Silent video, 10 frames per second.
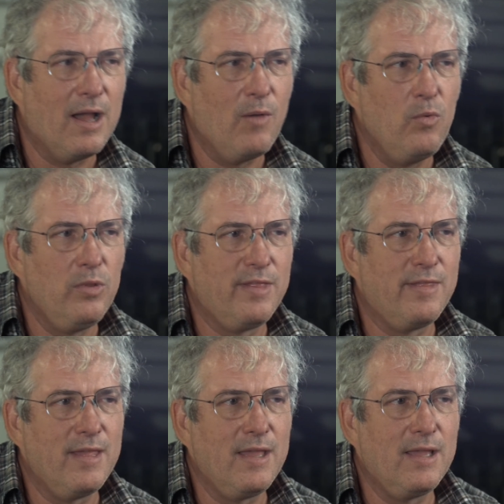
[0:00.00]
I would
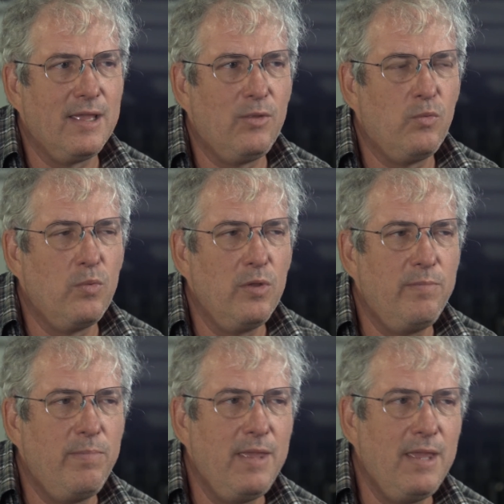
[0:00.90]
think it
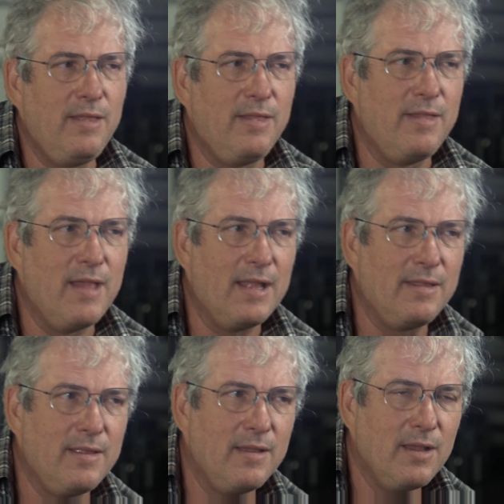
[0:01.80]
would be
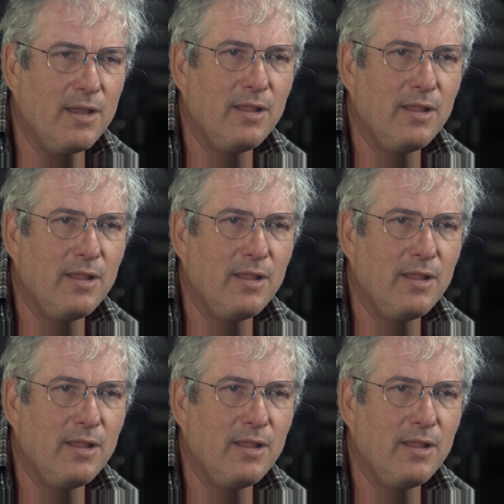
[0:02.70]
that